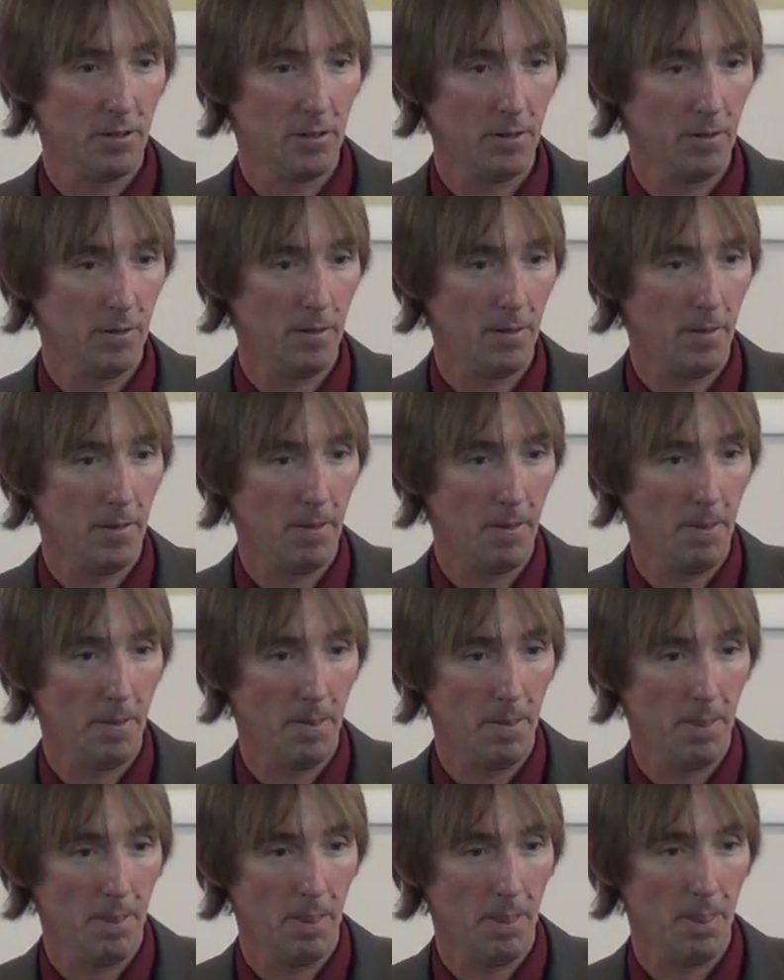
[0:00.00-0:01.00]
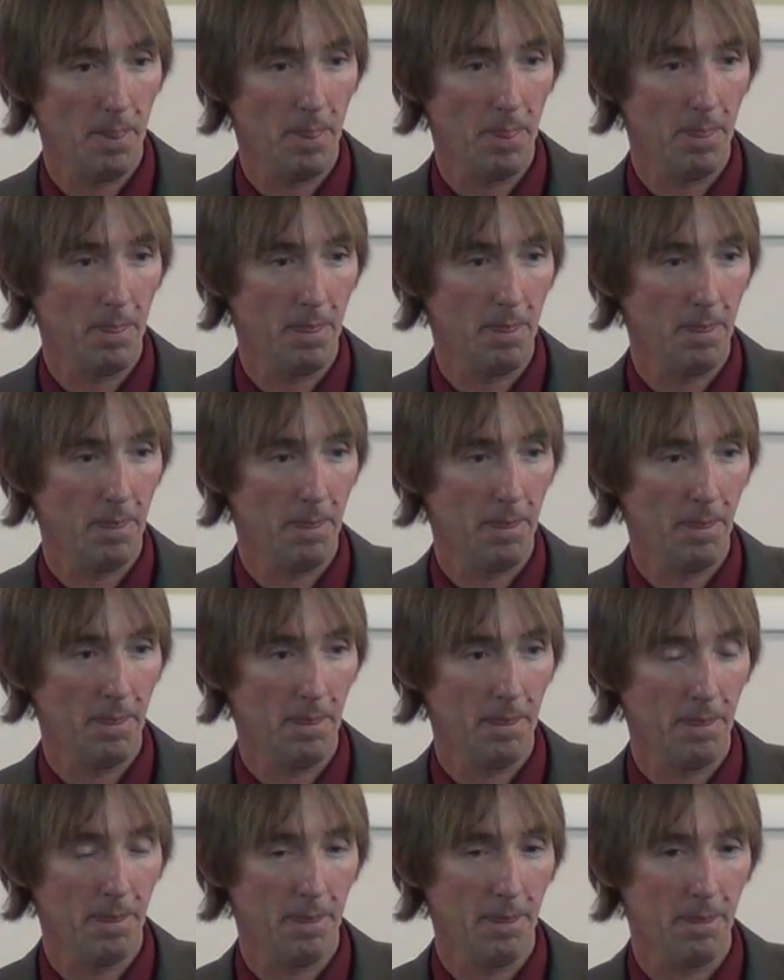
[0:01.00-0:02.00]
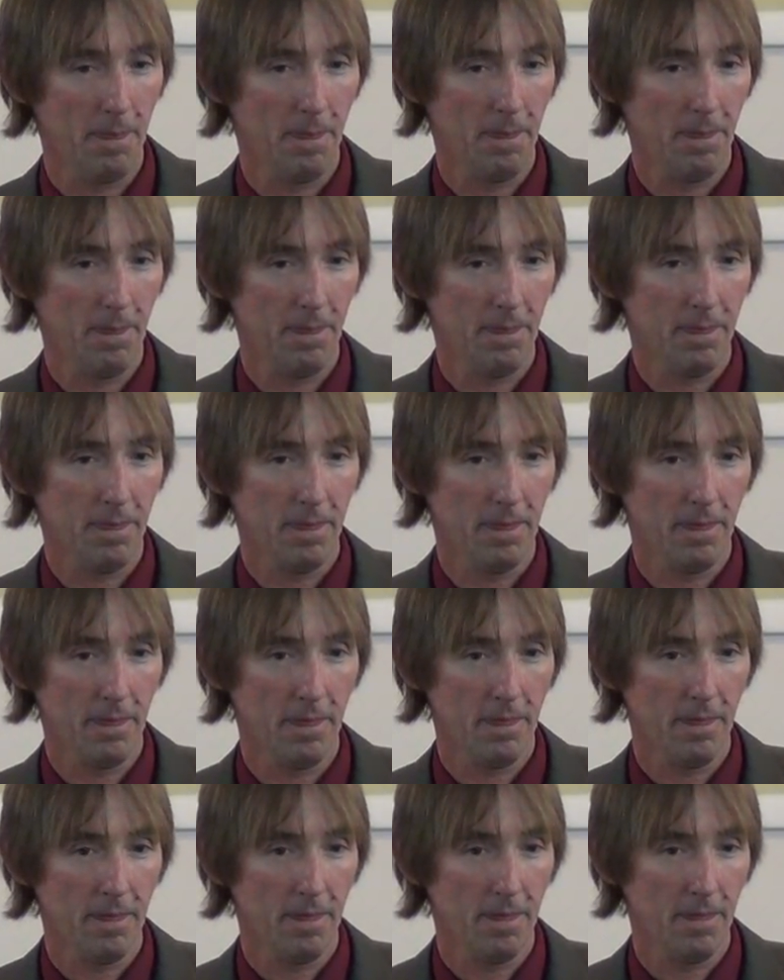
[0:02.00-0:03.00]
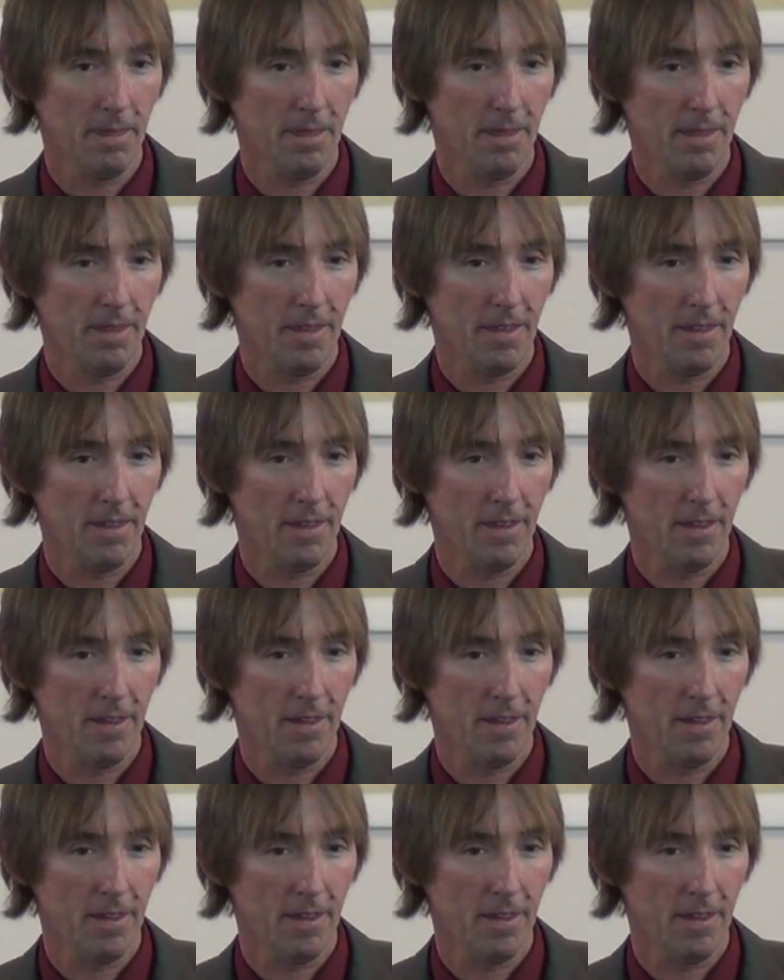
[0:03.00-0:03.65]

(no one is talking)